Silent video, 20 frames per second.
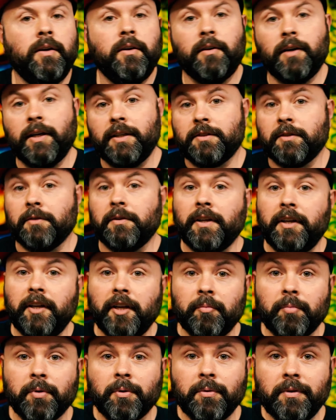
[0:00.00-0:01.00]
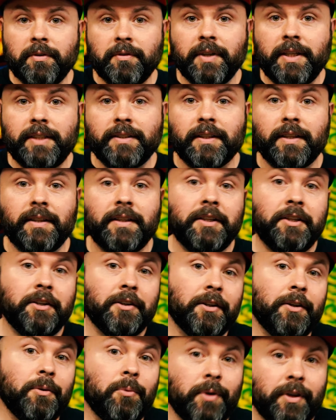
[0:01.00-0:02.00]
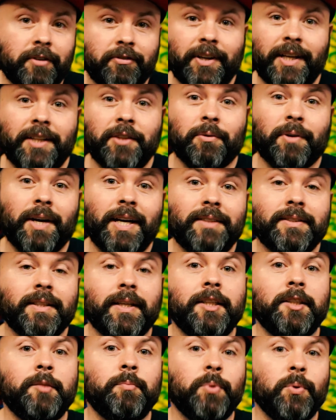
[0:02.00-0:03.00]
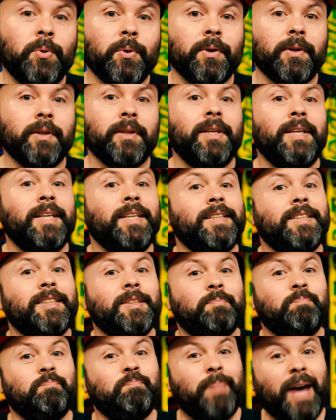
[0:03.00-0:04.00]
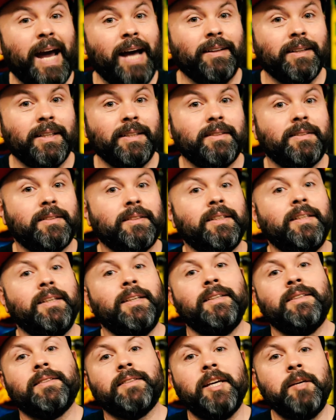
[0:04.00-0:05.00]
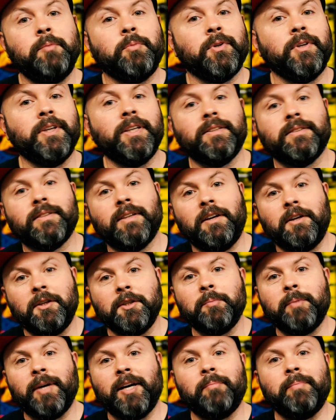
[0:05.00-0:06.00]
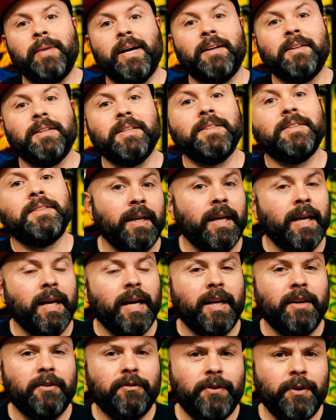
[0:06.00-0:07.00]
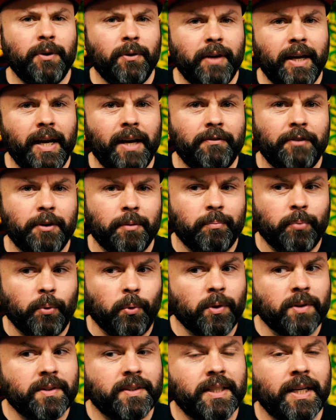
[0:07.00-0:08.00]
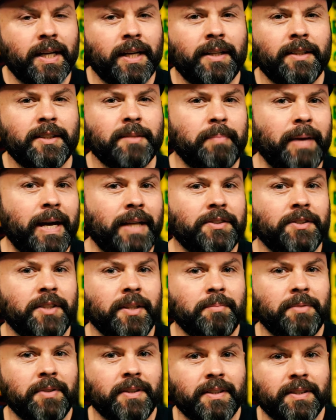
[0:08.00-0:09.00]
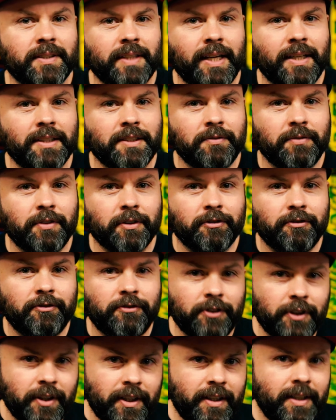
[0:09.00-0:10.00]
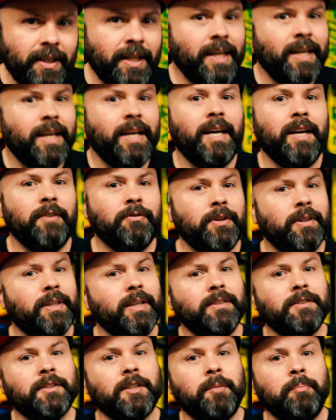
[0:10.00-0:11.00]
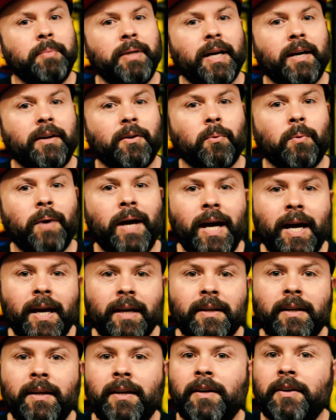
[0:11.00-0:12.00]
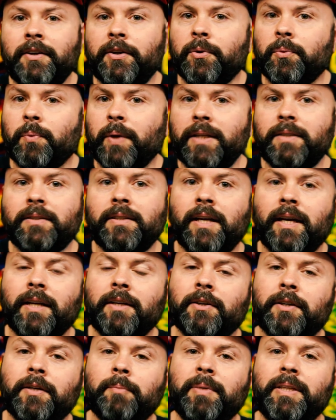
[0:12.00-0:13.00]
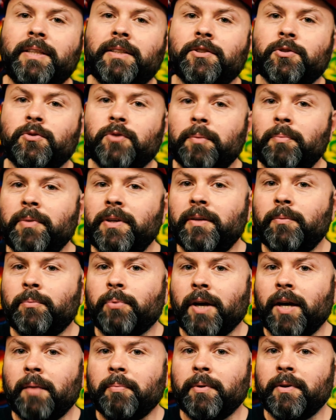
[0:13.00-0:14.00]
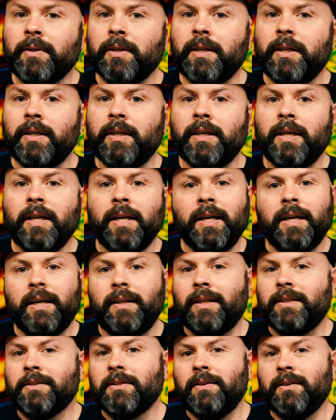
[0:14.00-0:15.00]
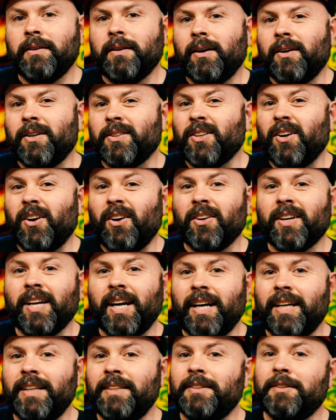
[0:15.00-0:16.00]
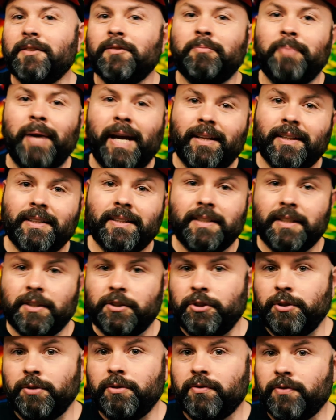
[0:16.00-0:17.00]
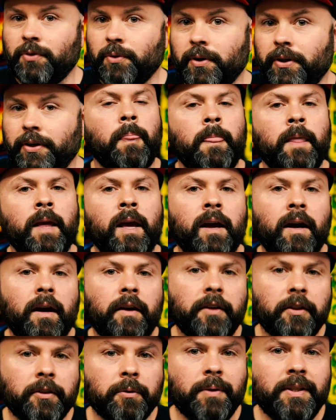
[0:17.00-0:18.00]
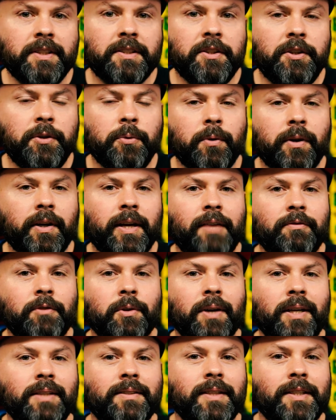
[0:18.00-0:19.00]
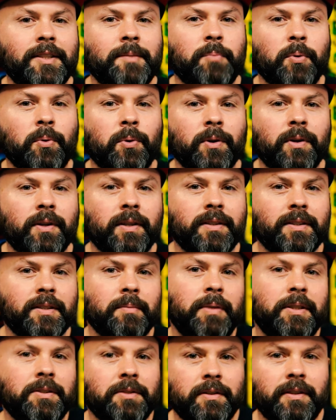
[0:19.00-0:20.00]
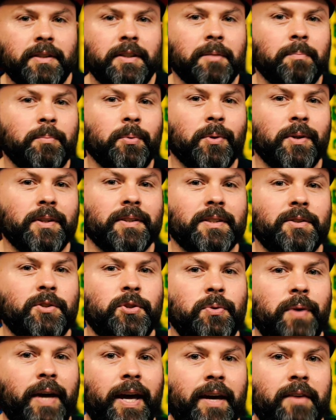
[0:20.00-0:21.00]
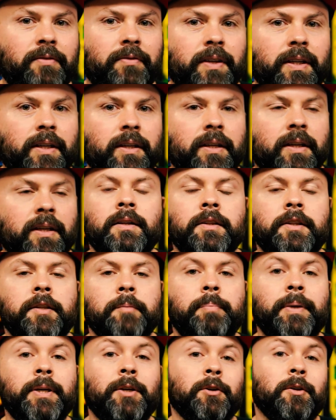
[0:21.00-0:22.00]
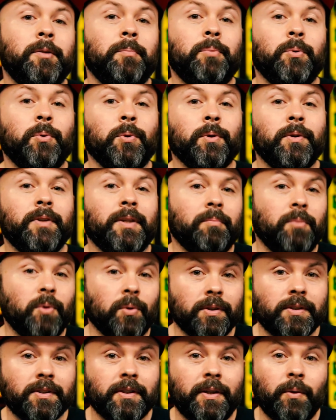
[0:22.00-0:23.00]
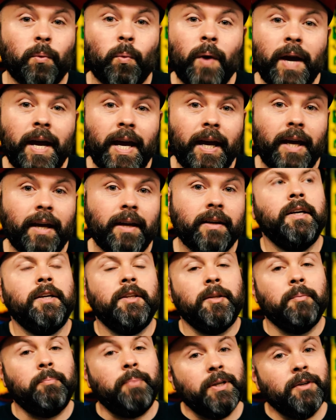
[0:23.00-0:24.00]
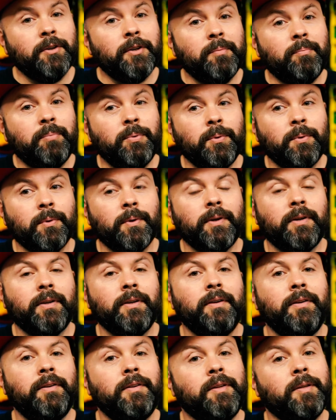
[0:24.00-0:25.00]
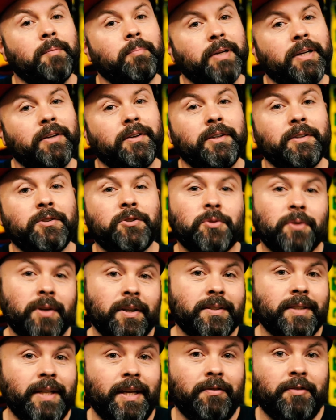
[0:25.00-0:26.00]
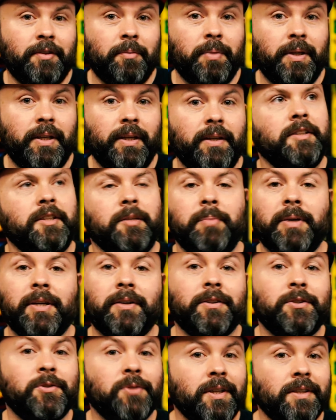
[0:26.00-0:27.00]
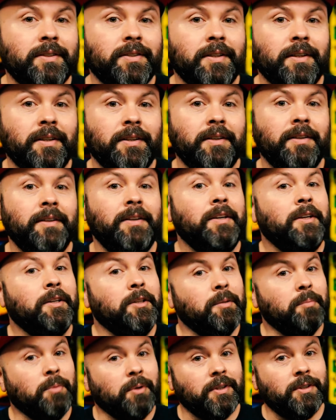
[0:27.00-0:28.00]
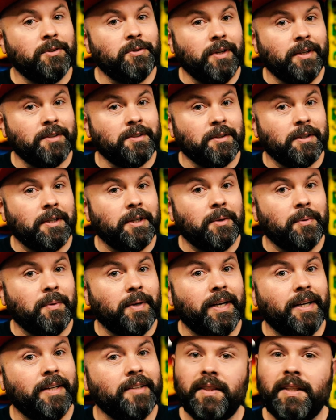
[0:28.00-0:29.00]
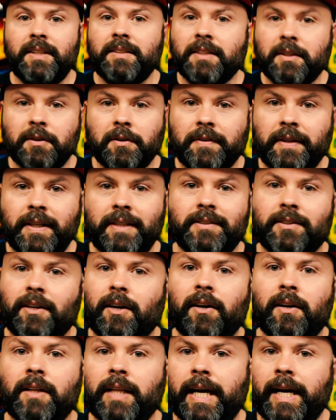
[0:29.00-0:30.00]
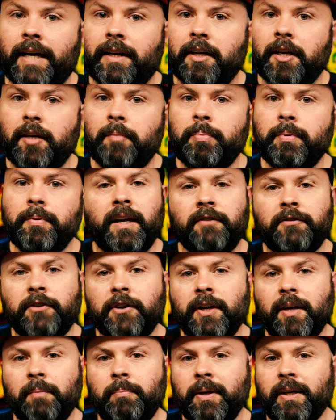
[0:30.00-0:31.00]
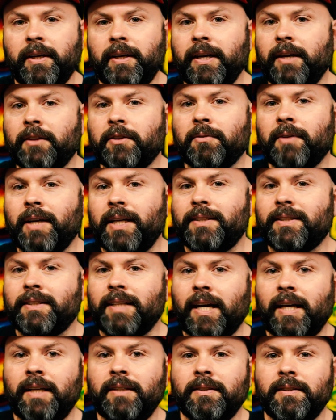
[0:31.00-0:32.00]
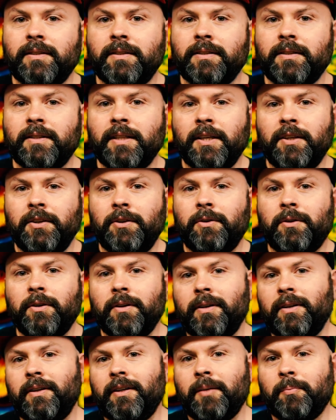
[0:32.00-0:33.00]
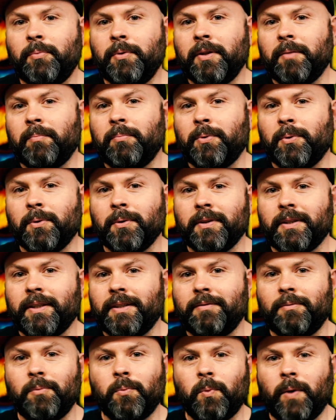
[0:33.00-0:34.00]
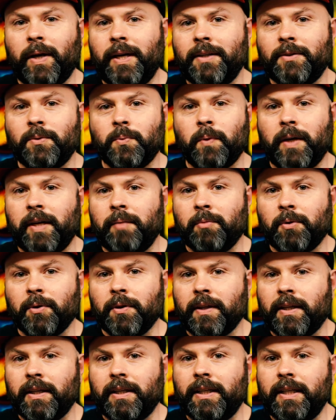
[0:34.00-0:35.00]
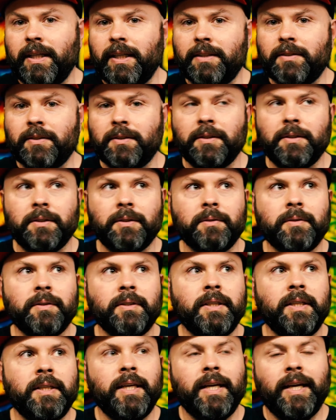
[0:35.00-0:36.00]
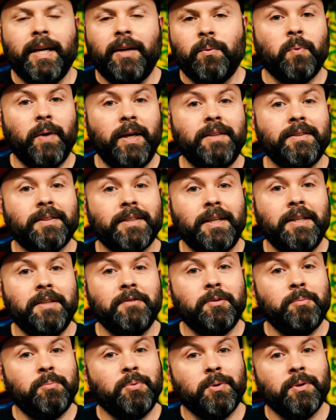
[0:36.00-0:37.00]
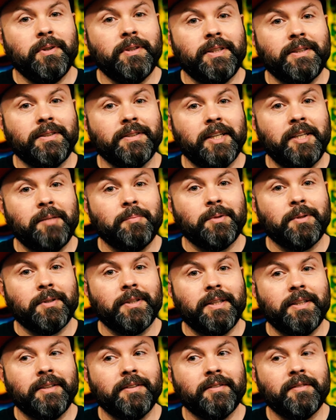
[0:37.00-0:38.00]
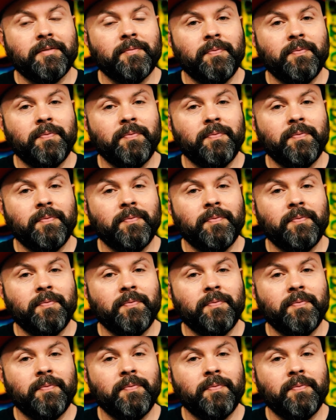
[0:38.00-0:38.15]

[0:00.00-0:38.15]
All right, so the number one reason that you're gonna wanna find the right size board is balance. Skateboarding is all about balance, and if you don't have your board size matched up to the size of your foot, everything's gonna be out of whack. Your weight's not gonna be distributed properly, and that's gonna cause all kinds of balance issues for you. Another reason you wanna have the right size board is to make sure that your board isn't too heavy. The bigger the board, the more it's gonna weigh. The bigger the board, the bigger your trucks have to be. The bigger the trucks are, the more the trucks are gonna weigh. These little things all add up, and if you're not picking out the right sizes, you could end up with a board that weighs way more than it needs to. And weight is kind of important in skateboarding.